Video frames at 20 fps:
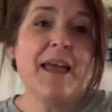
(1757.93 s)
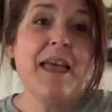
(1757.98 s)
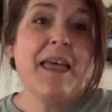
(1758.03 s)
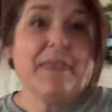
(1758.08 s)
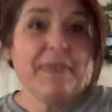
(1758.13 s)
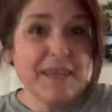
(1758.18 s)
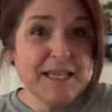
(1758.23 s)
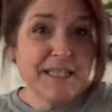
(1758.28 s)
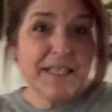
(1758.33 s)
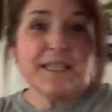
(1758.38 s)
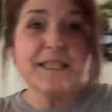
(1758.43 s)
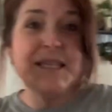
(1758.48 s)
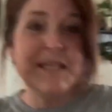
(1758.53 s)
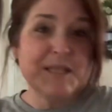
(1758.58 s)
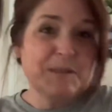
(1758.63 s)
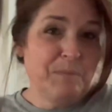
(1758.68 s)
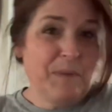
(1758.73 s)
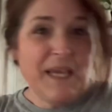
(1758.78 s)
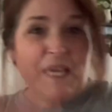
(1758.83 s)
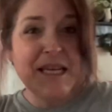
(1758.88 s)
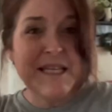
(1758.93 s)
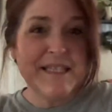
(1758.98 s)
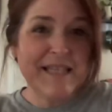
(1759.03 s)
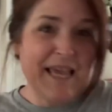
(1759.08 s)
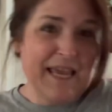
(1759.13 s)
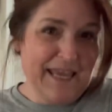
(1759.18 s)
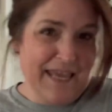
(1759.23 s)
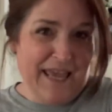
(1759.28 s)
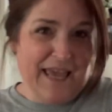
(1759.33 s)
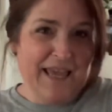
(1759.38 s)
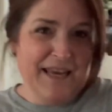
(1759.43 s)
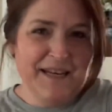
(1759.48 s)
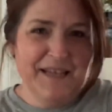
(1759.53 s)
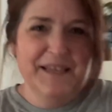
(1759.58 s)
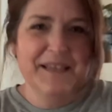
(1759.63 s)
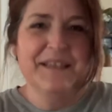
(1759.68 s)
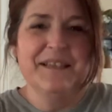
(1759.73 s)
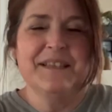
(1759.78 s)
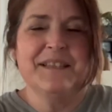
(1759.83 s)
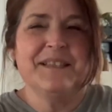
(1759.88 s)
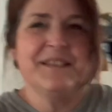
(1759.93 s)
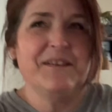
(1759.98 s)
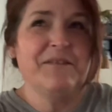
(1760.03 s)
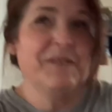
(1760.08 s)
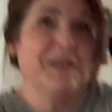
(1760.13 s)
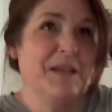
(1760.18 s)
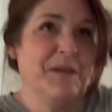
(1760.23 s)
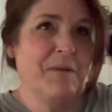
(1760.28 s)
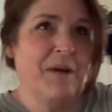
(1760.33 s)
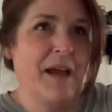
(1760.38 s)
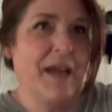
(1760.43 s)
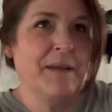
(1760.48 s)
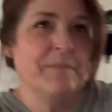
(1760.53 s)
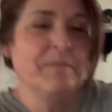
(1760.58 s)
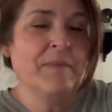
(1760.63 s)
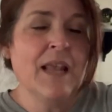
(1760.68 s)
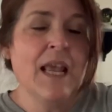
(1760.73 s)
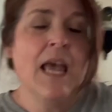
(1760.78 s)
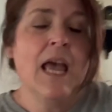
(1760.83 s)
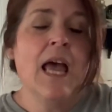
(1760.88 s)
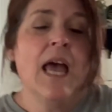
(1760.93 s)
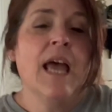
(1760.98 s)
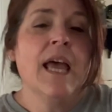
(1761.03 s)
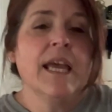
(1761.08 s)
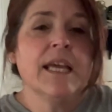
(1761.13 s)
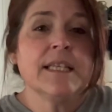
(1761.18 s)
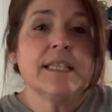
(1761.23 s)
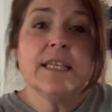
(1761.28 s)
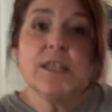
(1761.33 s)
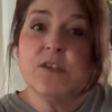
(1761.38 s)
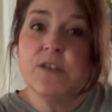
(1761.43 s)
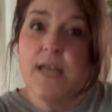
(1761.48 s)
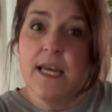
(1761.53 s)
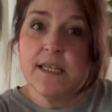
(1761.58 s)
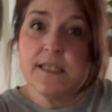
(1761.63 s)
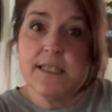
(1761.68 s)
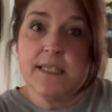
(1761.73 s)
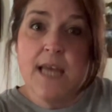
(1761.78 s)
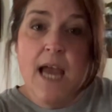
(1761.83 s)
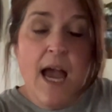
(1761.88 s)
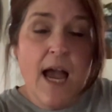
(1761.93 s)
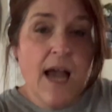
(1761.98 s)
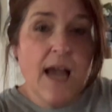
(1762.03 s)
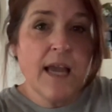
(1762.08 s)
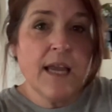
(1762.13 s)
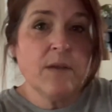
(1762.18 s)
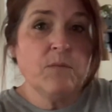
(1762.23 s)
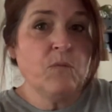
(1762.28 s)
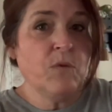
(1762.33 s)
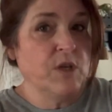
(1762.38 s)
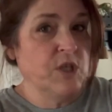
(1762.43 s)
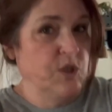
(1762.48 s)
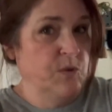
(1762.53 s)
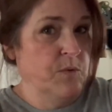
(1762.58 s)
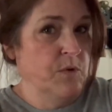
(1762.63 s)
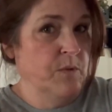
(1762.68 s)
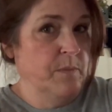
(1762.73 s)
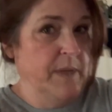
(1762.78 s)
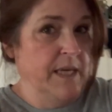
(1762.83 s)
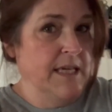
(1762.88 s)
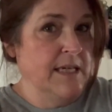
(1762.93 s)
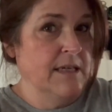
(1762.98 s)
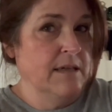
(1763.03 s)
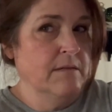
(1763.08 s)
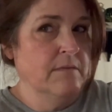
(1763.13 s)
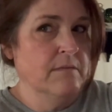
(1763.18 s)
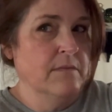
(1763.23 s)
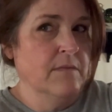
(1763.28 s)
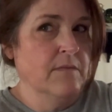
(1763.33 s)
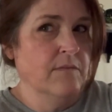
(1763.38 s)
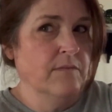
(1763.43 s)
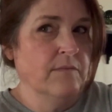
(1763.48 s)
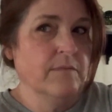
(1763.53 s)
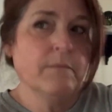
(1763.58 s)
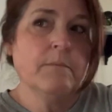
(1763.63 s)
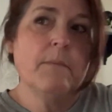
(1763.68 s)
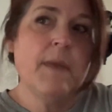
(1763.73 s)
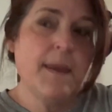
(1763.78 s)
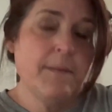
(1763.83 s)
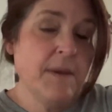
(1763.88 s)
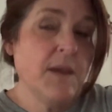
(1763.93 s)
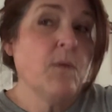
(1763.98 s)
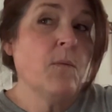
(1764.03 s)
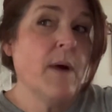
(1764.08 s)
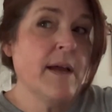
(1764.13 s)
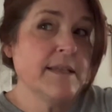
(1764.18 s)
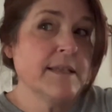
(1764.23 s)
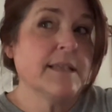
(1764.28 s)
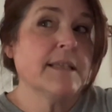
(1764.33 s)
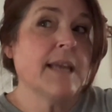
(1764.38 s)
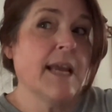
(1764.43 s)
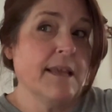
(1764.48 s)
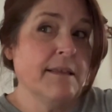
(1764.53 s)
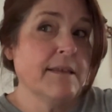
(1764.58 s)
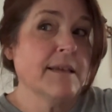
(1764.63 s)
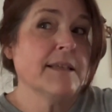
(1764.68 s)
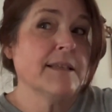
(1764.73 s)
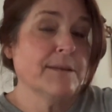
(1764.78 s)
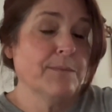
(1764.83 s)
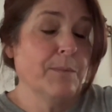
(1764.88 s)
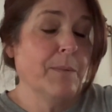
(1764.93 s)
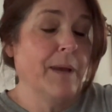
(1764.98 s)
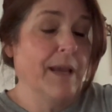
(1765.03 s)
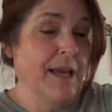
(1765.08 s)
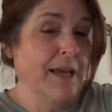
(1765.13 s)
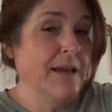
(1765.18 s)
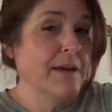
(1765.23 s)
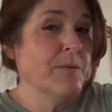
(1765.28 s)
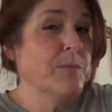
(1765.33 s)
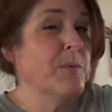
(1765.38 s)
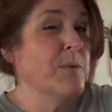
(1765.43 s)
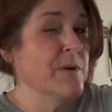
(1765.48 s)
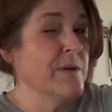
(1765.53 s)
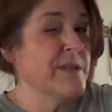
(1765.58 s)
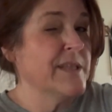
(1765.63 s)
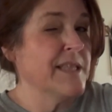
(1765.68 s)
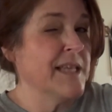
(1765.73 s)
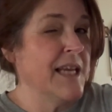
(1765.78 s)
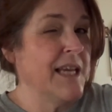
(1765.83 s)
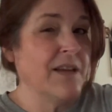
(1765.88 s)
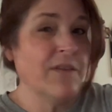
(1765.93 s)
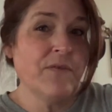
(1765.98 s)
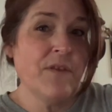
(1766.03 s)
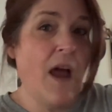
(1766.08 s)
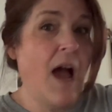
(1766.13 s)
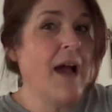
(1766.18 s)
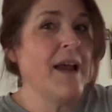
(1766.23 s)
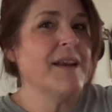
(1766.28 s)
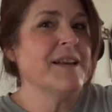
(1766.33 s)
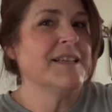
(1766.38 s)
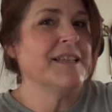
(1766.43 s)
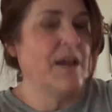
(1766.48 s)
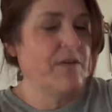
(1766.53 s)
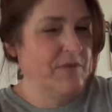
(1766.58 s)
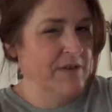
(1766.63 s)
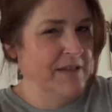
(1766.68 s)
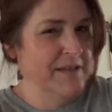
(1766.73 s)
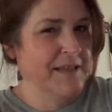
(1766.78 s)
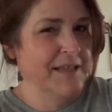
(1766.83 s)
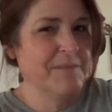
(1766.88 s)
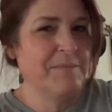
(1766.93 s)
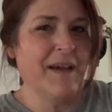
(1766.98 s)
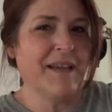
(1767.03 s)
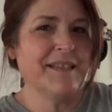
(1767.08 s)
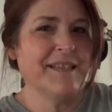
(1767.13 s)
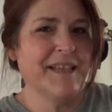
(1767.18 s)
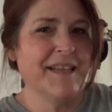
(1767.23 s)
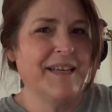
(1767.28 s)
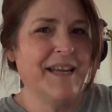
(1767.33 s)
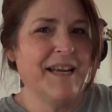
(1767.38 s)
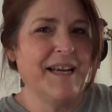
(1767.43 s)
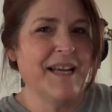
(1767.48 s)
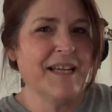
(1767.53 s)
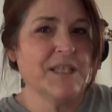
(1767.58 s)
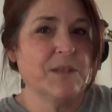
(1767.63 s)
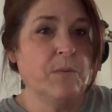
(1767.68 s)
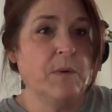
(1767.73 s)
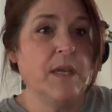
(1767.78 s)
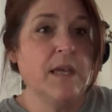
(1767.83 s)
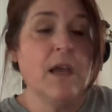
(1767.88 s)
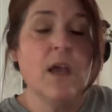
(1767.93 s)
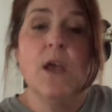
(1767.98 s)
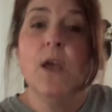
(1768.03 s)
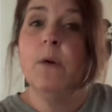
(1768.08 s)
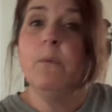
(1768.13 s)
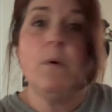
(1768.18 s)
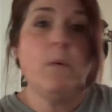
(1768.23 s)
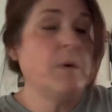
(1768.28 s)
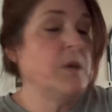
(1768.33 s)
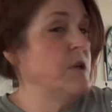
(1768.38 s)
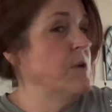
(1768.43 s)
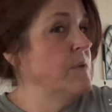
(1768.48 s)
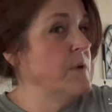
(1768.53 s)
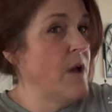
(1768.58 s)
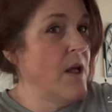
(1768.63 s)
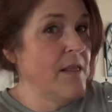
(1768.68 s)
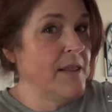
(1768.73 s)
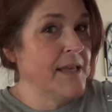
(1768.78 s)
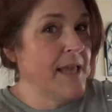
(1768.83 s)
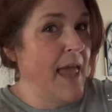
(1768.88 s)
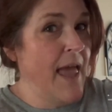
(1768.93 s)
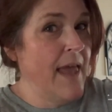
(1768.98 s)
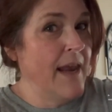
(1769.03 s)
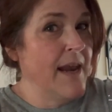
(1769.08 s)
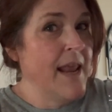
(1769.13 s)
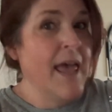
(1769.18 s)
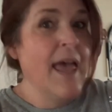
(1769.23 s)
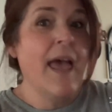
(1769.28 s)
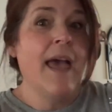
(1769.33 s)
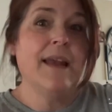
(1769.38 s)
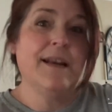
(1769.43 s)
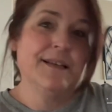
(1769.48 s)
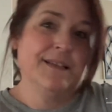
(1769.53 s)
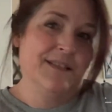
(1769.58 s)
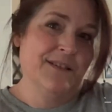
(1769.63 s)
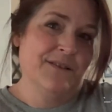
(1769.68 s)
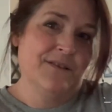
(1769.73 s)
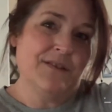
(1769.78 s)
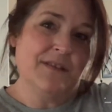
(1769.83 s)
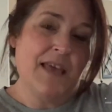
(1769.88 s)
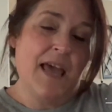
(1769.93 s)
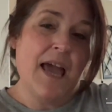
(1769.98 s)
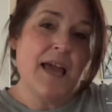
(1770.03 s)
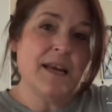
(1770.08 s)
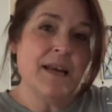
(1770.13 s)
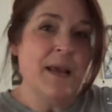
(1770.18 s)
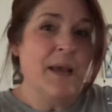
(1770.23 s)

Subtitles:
This is as big as I get. So anyway, until next time, which will be maybe Wednesday this week. We'll see. If not, definitely by Sunday next week when we do it all again. And until then,